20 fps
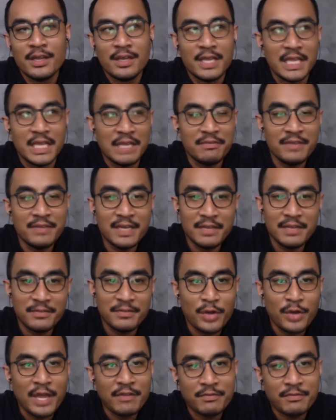even if
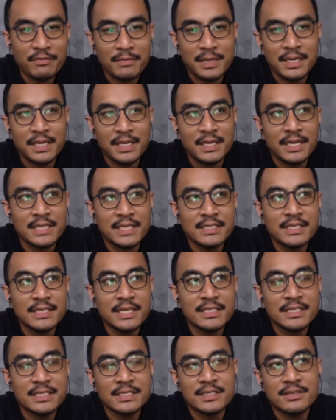you have money, it doesn't
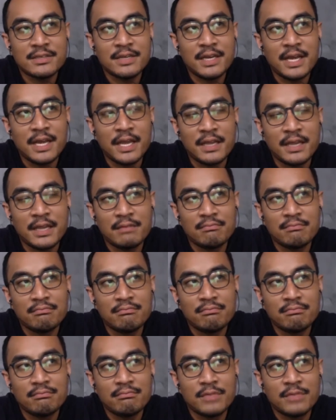necessarily like
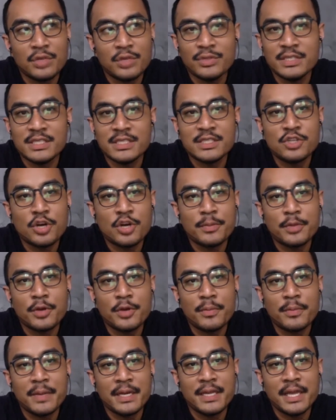you just drop your
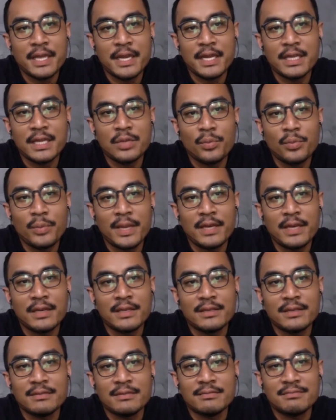money and then you wait
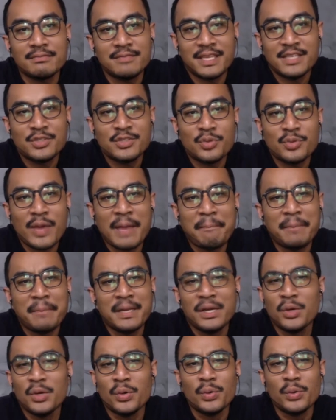things to
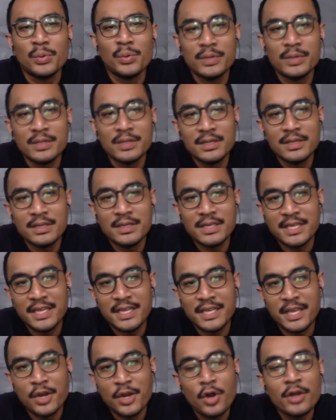happen. Or
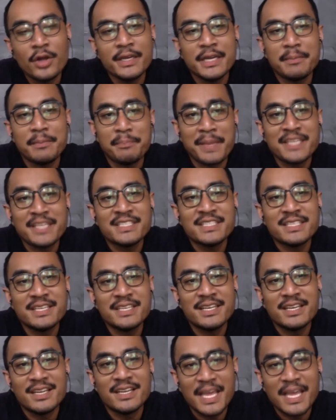it all needs passion.
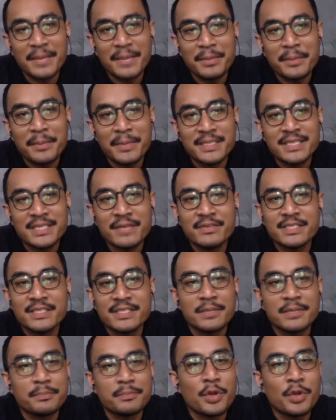Like me myself, is
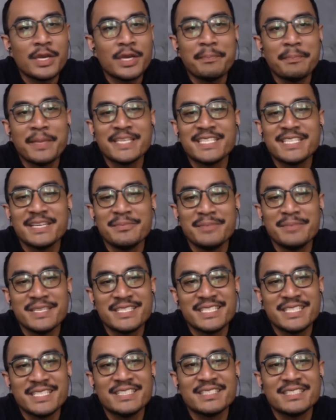a purely passion
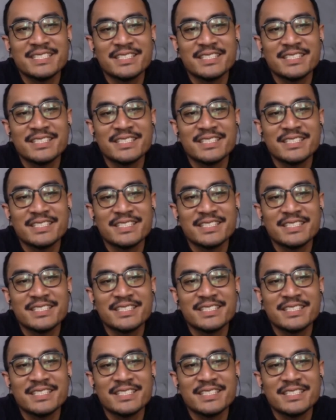business.